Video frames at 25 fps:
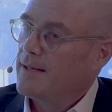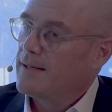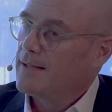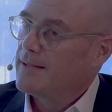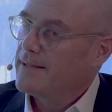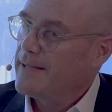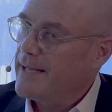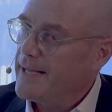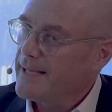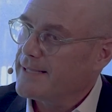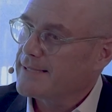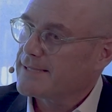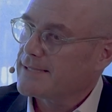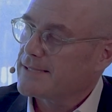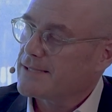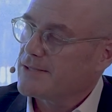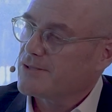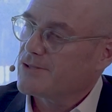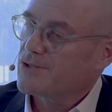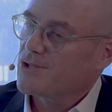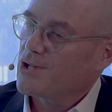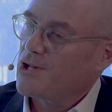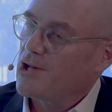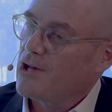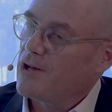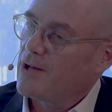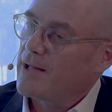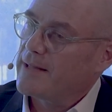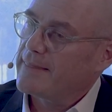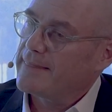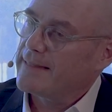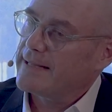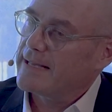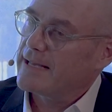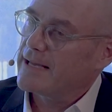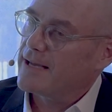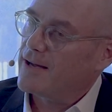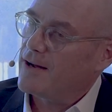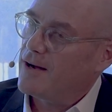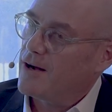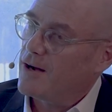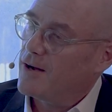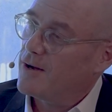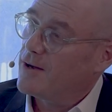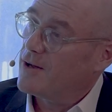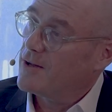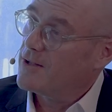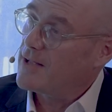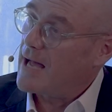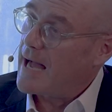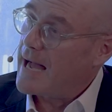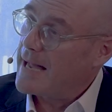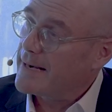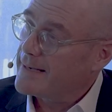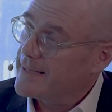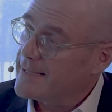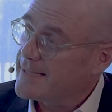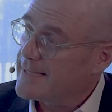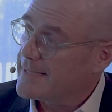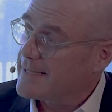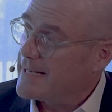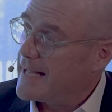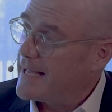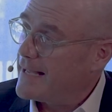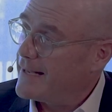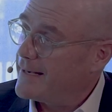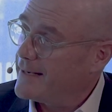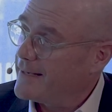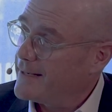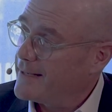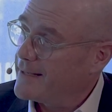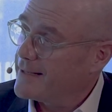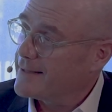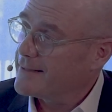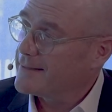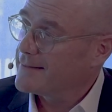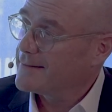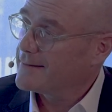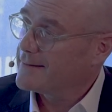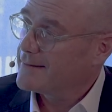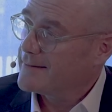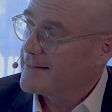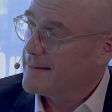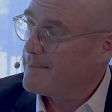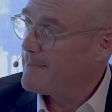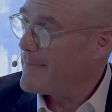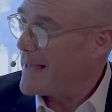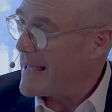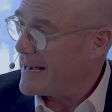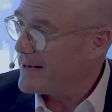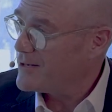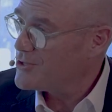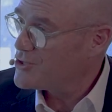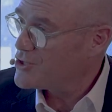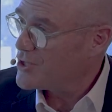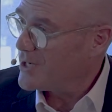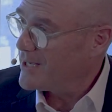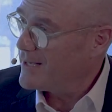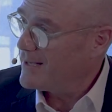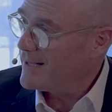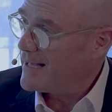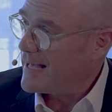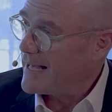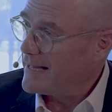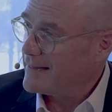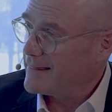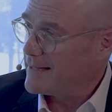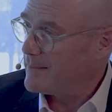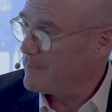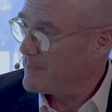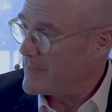Yes. So I think understanding the manager and the